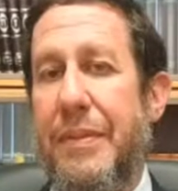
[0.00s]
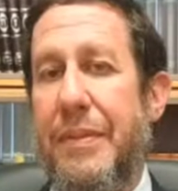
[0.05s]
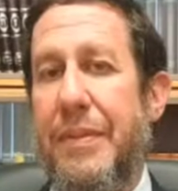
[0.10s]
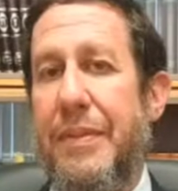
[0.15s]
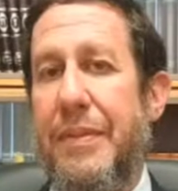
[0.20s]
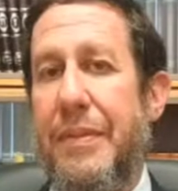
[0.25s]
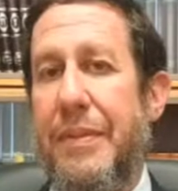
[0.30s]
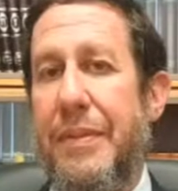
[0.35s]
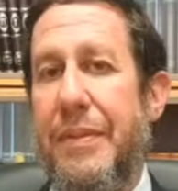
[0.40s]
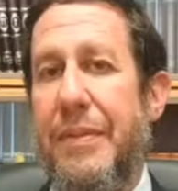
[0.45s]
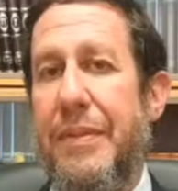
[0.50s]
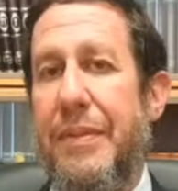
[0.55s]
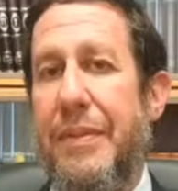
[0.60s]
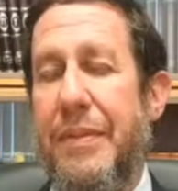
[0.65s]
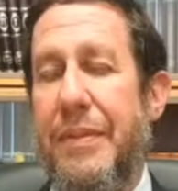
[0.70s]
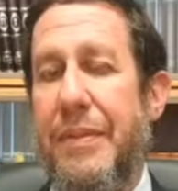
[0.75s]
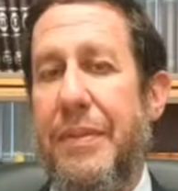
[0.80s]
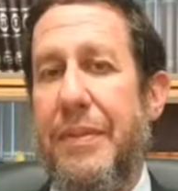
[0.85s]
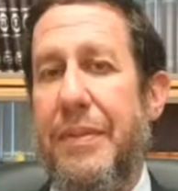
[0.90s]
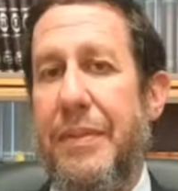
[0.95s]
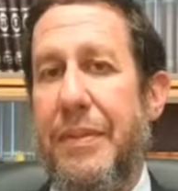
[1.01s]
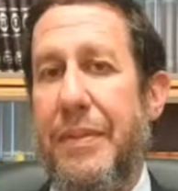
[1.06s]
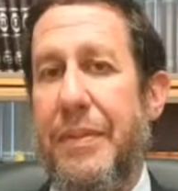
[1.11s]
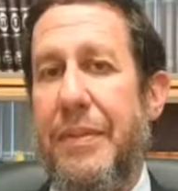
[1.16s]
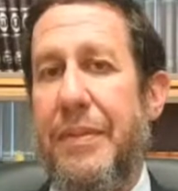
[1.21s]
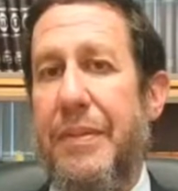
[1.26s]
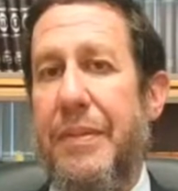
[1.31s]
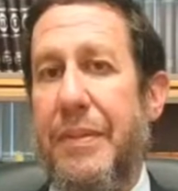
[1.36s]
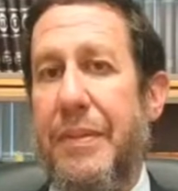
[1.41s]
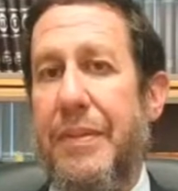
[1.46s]

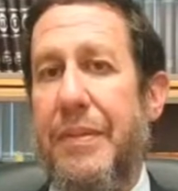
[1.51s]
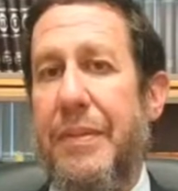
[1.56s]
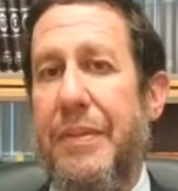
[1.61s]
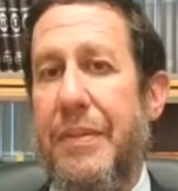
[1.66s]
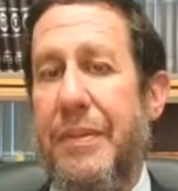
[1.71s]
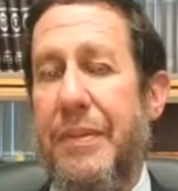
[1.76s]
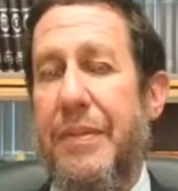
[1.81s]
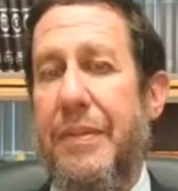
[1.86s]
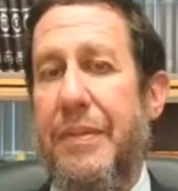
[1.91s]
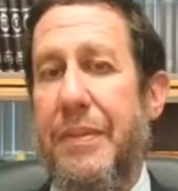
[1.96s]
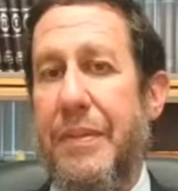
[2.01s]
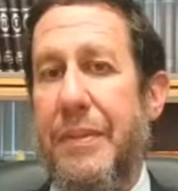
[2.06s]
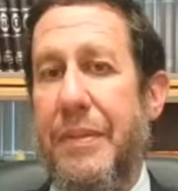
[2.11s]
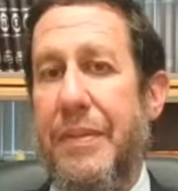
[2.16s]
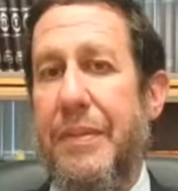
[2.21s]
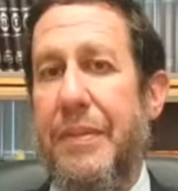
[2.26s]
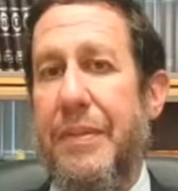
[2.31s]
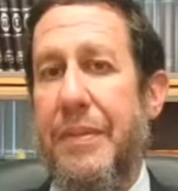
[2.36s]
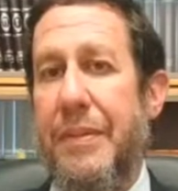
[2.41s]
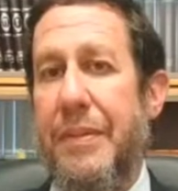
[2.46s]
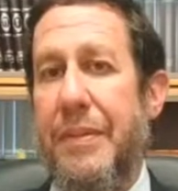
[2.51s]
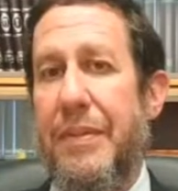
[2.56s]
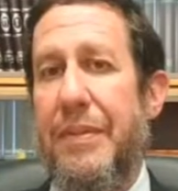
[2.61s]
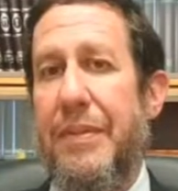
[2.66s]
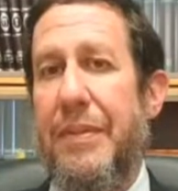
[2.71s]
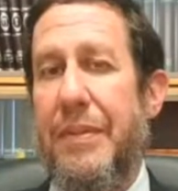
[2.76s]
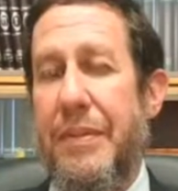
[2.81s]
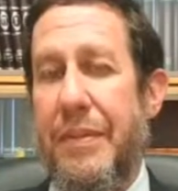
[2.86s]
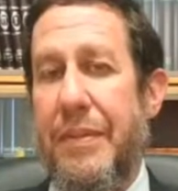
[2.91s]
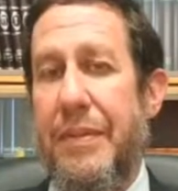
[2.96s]

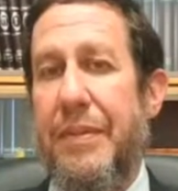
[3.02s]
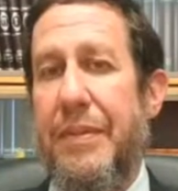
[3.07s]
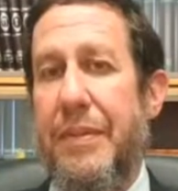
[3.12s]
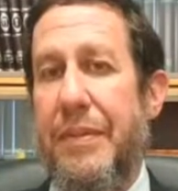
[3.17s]
[no speech]